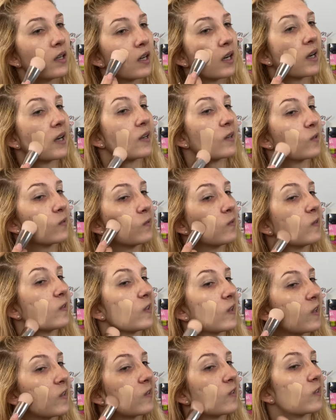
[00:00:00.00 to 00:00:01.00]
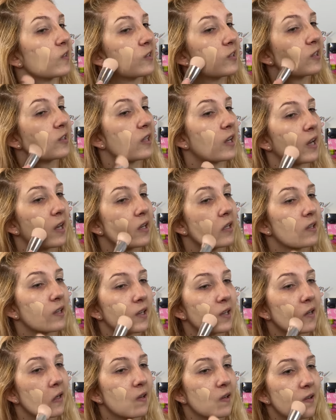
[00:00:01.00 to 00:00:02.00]
I don't really understand
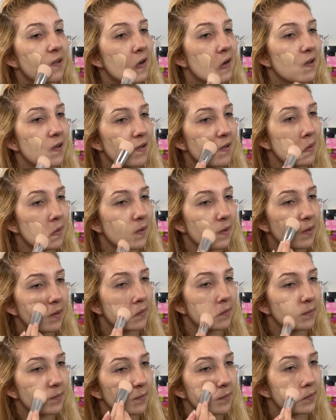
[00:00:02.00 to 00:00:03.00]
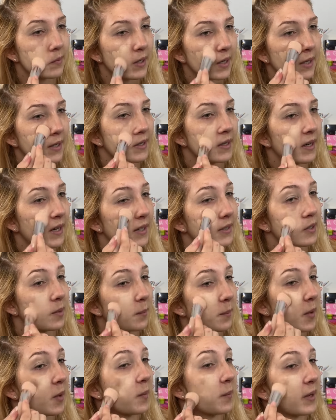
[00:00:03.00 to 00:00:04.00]
it, but at the
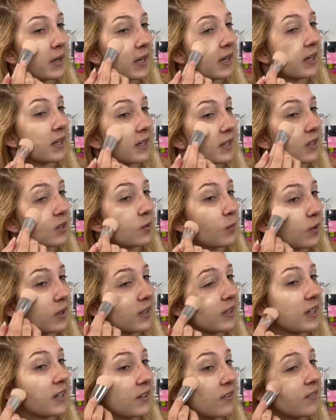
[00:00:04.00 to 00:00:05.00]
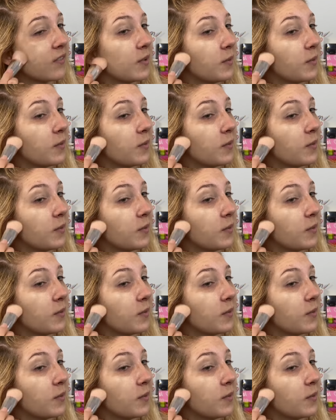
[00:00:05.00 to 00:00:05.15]
moment it is working for